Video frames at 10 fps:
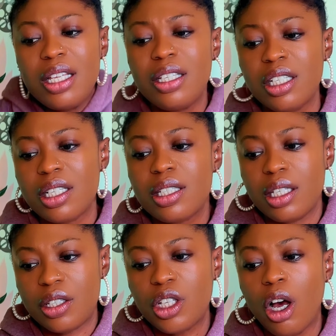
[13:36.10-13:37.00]
just
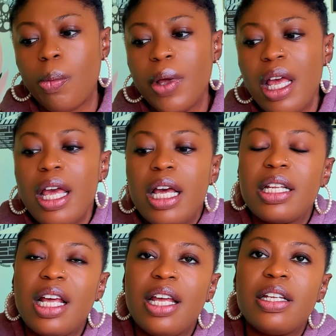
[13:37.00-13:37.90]
stop. And
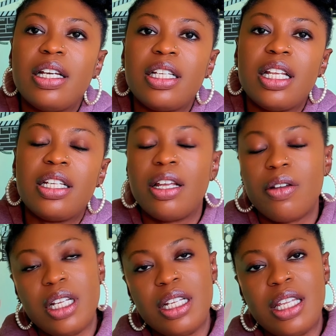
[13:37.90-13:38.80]
then the
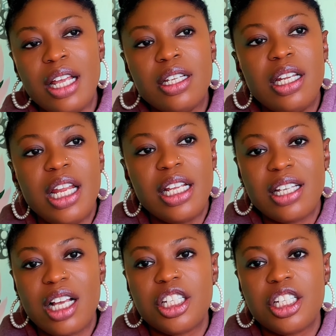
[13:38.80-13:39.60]
then later